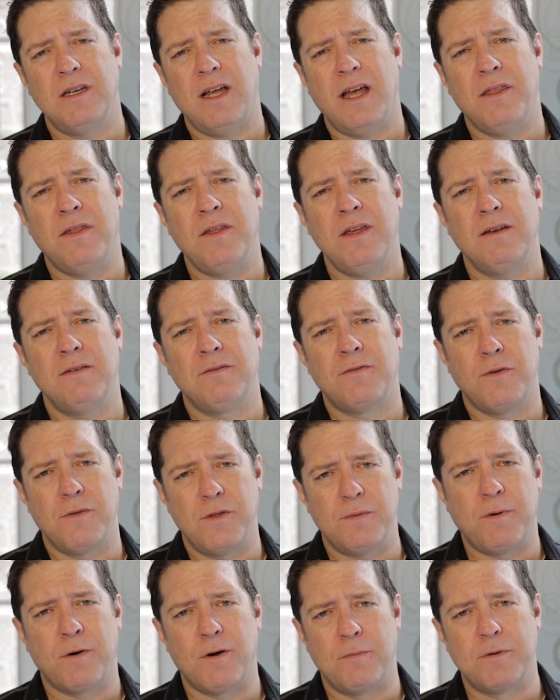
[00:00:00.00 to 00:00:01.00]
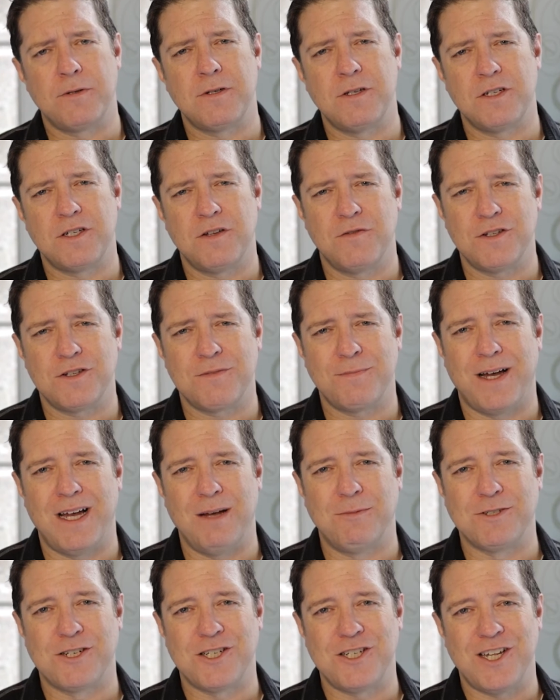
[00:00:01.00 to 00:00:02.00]
I think for the purposes of this
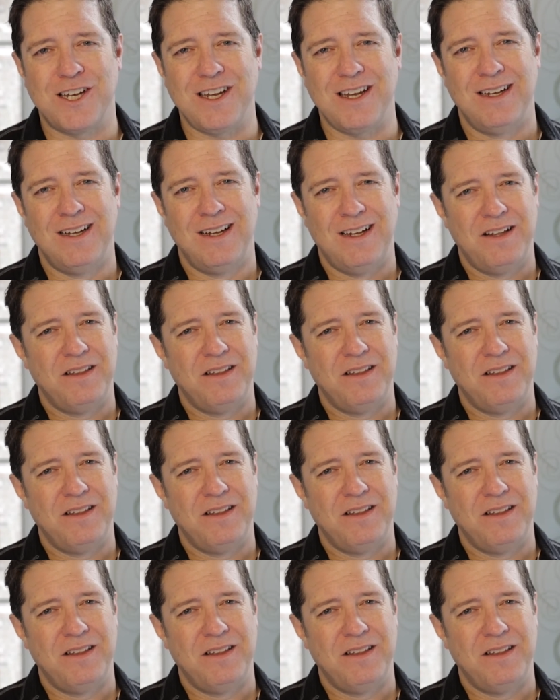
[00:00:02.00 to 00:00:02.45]
Bible study,